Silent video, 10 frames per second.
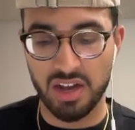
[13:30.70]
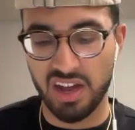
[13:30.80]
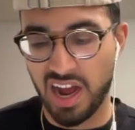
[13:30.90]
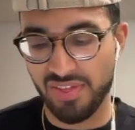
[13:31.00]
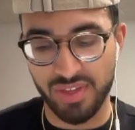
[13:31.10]

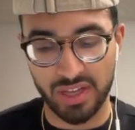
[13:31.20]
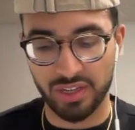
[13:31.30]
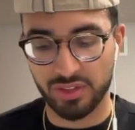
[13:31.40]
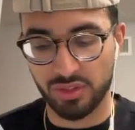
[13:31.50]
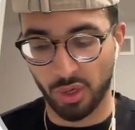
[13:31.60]
I think
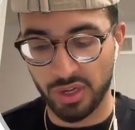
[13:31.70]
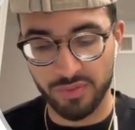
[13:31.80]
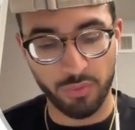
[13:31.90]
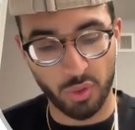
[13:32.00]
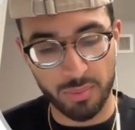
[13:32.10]
30,
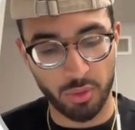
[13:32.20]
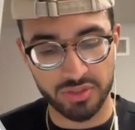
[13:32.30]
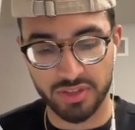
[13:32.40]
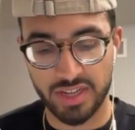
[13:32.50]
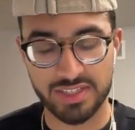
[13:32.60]
40
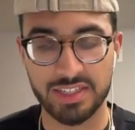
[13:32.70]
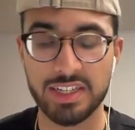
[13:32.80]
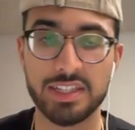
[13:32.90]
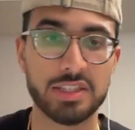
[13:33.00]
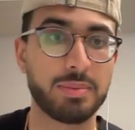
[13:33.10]
points on the
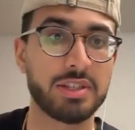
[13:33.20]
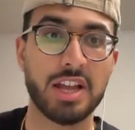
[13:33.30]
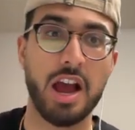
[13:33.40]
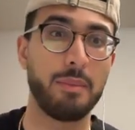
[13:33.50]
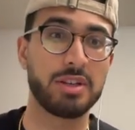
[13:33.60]
SAT just because
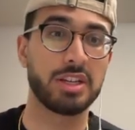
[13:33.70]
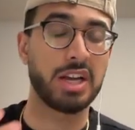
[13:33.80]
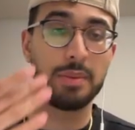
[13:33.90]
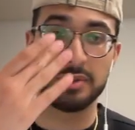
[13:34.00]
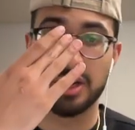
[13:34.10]
how much it
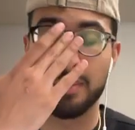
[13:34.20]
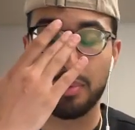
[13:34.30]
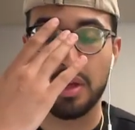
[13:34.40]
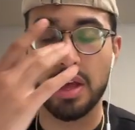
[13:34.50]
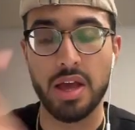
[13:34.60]
comes
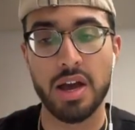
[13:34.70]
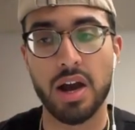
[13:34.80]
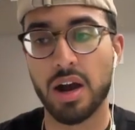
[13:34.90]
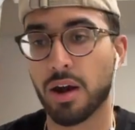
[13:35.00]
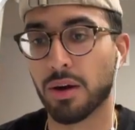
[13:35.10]
up.
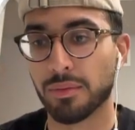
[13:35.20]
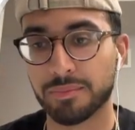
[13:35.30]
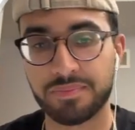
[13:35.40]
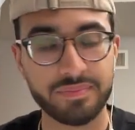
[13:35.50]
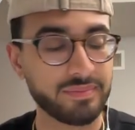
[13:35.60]

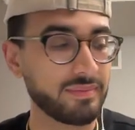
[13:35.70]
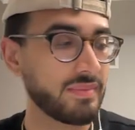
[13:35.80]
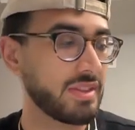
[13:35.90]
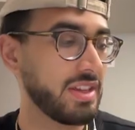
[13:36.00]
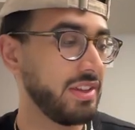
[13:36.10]

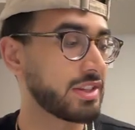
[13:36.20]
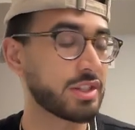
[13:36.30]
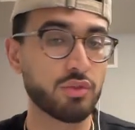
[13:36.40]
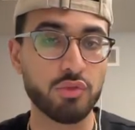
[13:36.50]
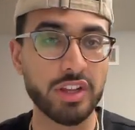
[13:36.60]
This is
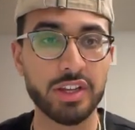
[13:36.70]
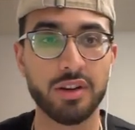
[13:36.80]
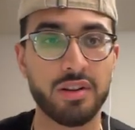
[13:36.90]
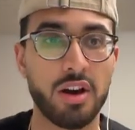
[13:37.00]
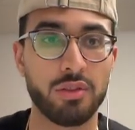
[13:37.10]
a really
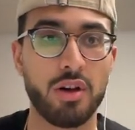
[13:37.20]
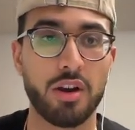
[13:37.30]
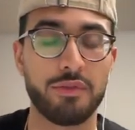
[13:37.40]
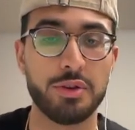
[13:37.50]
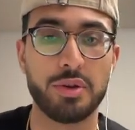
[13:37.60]
good
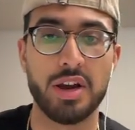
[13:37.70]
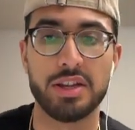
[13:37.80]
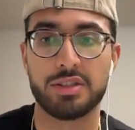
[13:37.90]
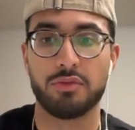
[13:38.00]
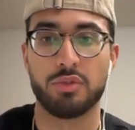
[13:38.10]
unlock for you
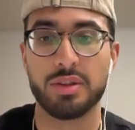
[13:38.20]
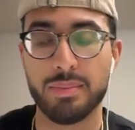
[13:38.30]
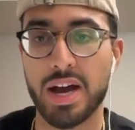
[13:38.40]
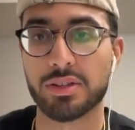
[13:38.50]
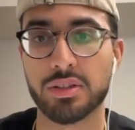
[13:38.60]
guys to really
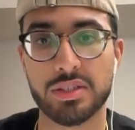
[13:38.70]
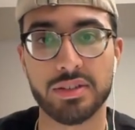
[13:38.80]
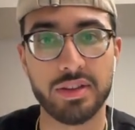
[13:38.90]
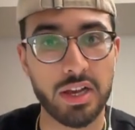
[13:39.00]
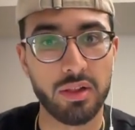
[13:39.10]
master this
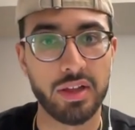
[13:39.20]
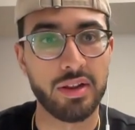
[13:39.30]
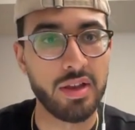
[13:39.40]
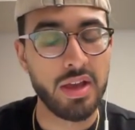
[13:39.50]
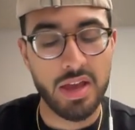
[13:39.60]
and nail it
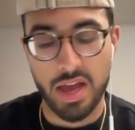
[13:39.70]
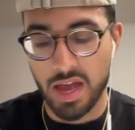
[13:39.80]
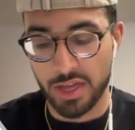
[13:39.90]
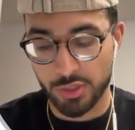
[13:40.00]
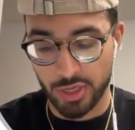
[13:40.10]

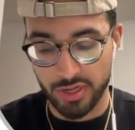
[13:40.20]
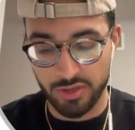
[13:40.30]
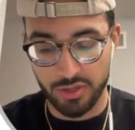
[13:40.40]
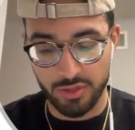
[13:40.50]
and try to,